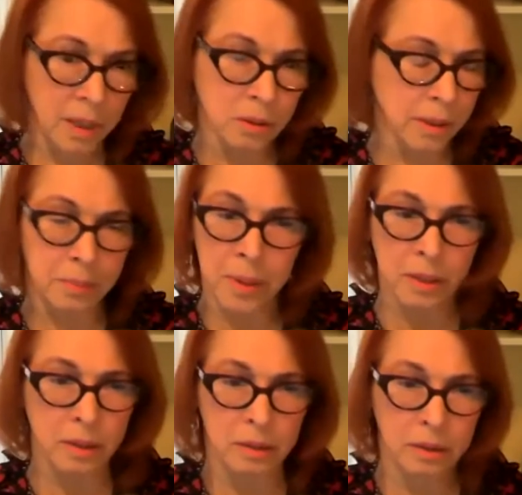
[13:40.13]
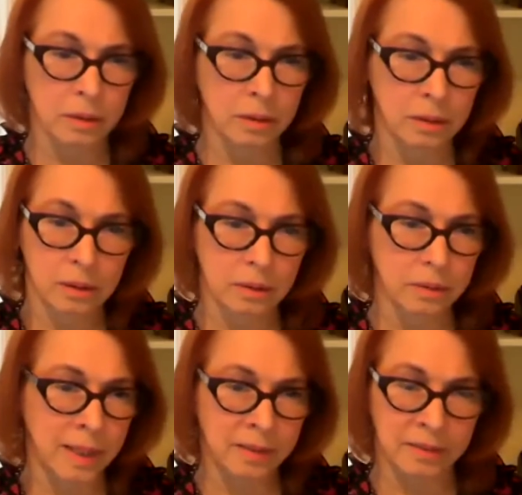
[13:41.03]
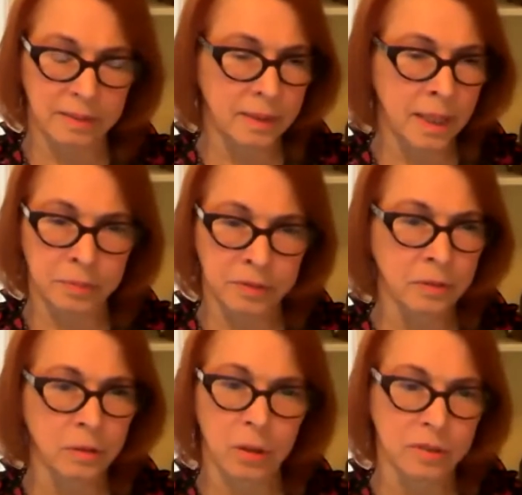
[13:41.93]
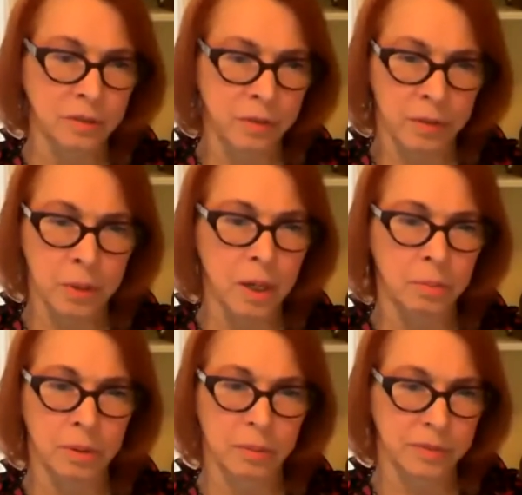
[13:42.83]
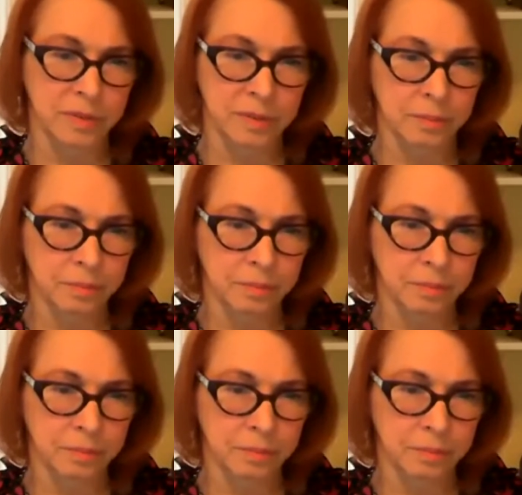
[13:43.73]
all get better. That's the absolute cause of their problems.